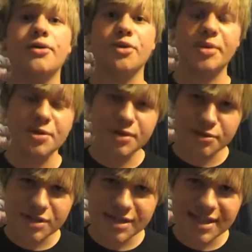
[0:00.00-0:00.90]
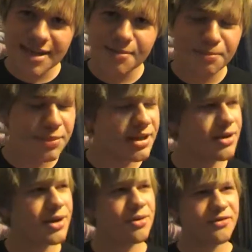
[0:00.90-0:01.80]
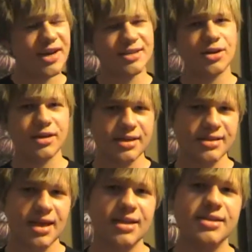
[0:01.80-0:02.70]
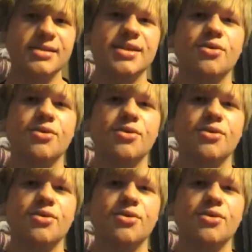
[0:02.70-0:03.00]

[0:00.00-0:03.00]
Repeat what you just said? But no, they were fast-talking scientists,